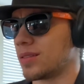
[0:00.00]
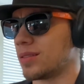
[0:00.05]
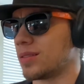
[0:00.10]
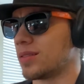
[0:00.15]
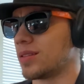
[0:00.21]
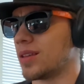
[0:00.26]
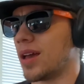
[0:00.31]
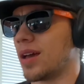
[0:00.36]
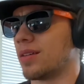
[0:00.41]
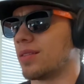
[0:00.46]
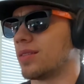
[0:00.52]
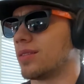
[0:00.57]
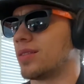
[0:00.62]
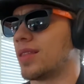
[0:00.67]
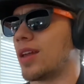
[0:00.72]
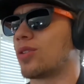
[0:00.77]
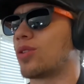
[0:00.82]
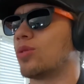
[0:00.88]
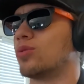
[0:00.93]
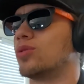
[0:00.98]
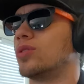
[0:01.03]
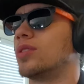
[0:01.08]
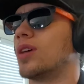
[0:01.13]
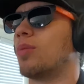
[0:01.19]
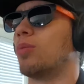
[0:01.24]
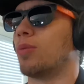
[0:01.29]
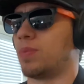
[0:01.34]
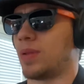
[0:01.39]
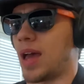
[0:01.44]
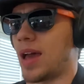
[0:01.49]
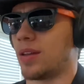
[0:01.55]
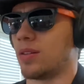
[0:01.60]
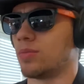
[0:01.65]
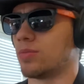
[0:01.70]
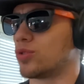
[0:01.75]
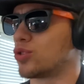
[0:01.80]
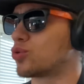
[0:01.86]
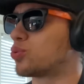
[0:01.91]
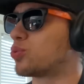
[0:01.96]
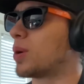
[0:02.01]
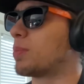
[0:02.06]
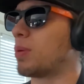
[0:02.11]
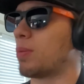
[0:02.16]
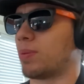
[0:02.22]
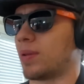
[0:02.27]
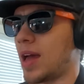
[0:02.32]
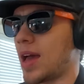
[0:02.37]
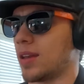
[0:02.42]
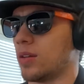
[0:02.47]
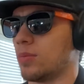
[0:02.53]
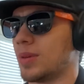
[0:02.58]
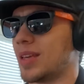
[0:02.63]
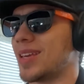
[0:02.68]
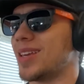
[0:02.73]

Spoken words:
Yeah, that'll go double platinum, triple platinum,